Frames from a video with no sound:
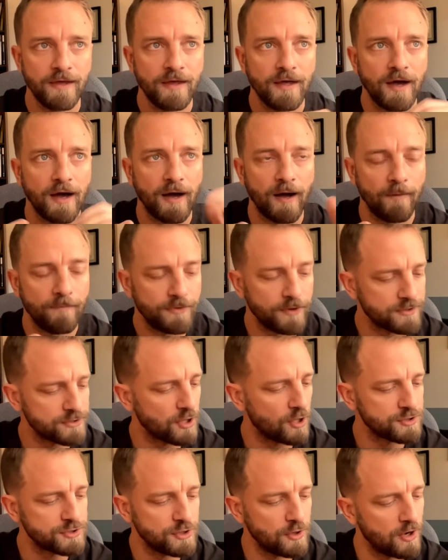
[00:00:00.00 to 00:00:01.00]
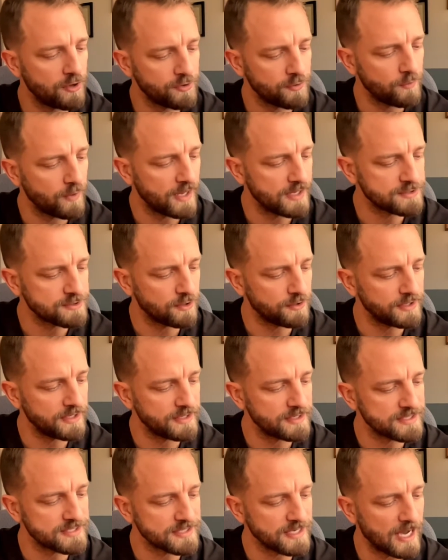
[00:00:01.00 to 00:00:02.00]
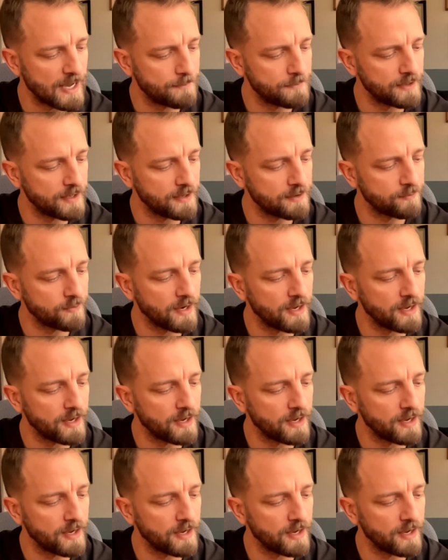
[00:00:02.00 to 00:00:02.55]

Um, there's also other ways called endoscopic,